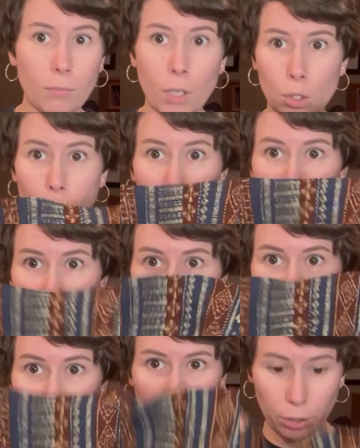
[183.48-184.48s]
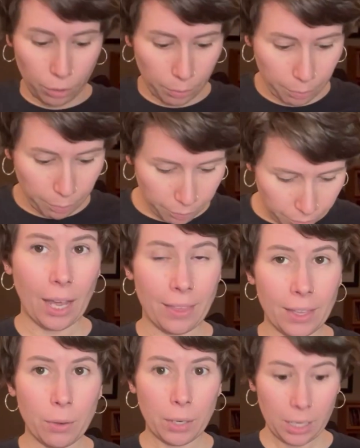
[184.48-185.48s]
a test piece of fabric first. I
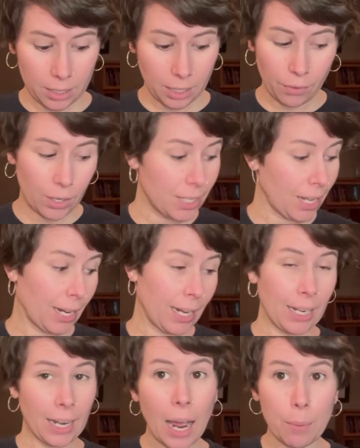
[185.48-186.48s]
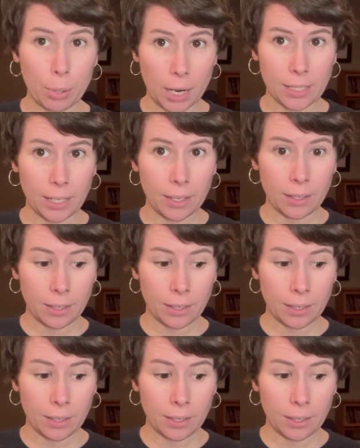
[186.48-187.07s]
think what I discovered is I cannot press it.